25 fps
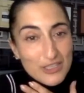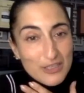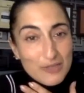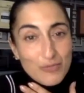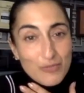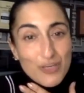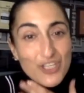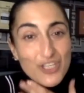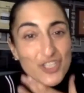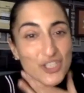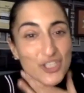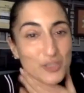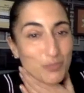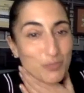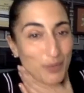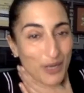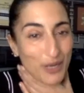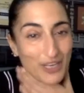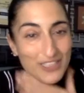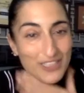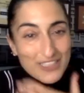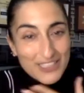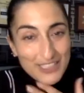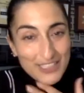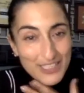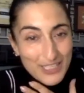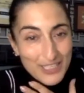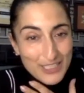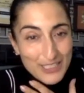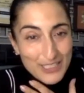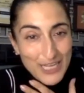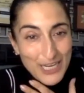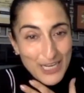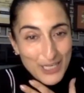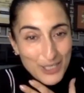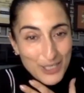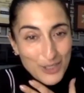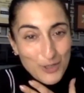person that
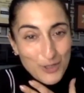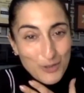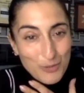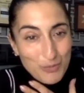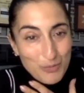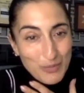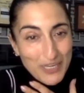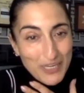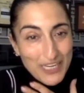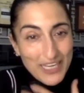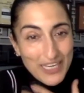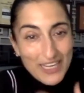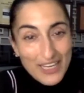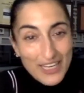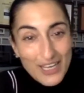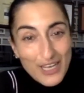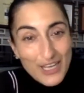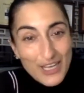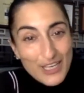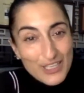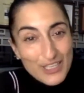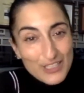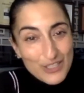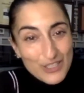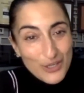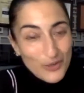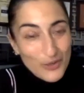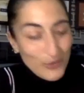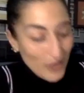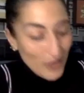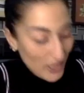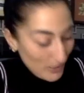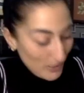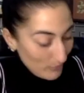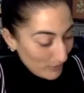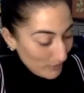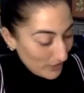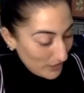you could be. So I
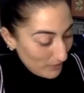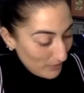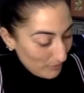really